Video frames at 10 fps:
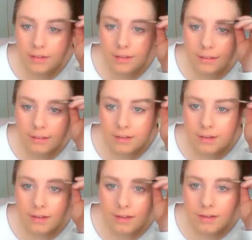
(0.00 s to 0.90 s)
You just
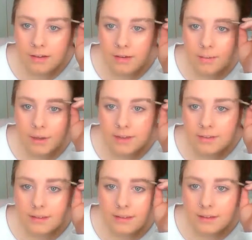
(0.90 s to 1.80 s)

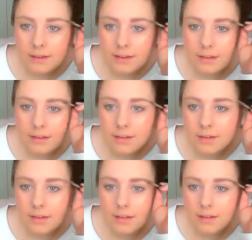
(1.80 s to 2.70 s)
basically like
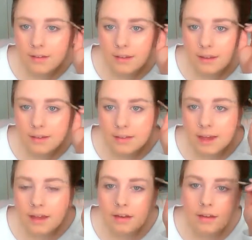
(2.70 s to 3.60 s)

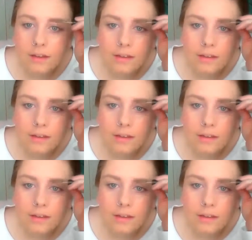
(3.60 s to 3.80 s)
that.